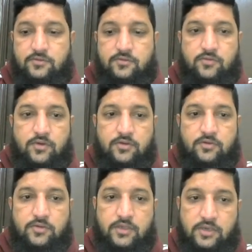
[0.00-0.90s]
So what to
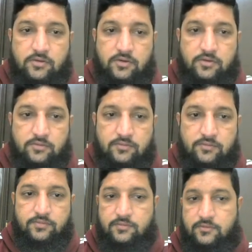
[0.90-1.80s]
do equal to
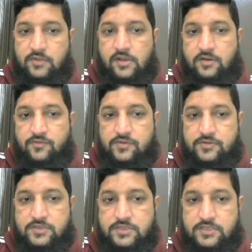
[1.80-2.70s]
sale preferences,